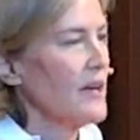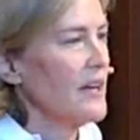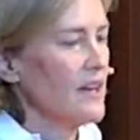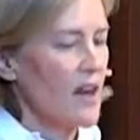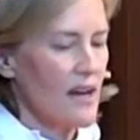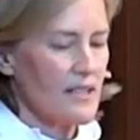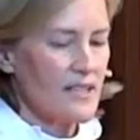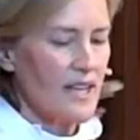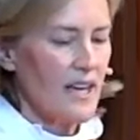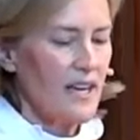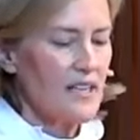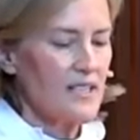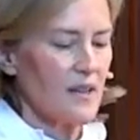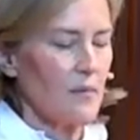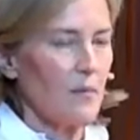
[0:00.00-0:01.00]
in God's
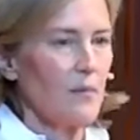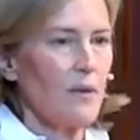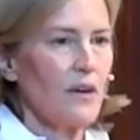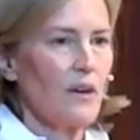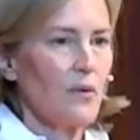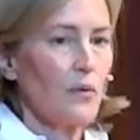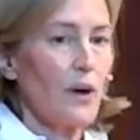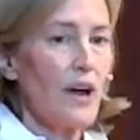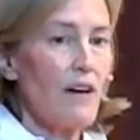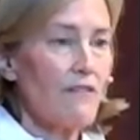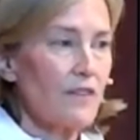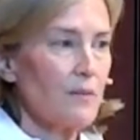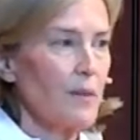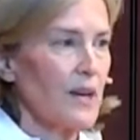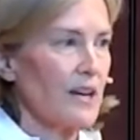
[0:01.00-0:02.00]
kingdom where
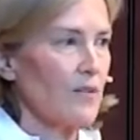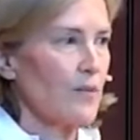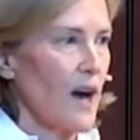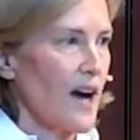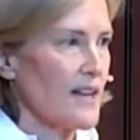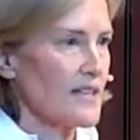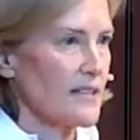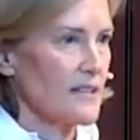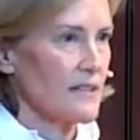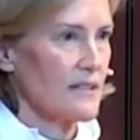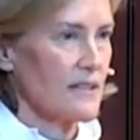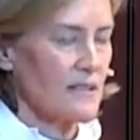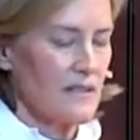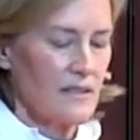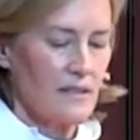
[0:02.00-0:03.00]
everybody
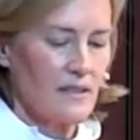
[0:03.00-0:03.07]
rises.